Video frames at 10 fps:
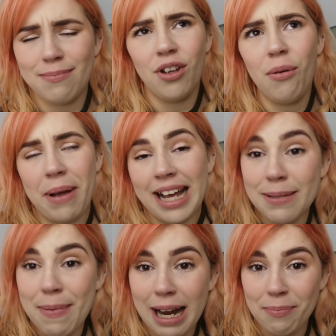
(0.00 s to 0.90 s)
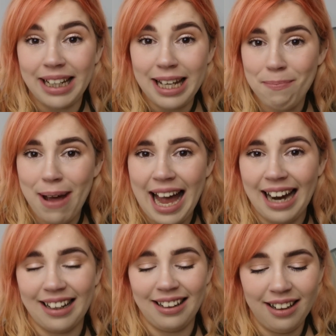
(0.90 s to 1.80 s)
not bounce back, but get
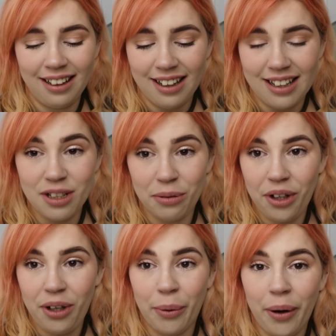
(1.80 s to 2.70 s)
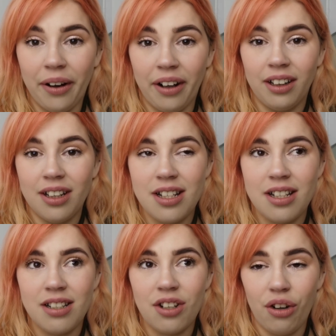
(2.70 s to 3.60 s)
back to what you were.
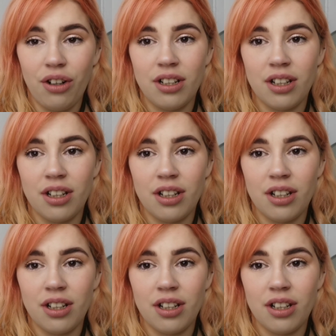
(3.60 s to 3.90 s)
Don't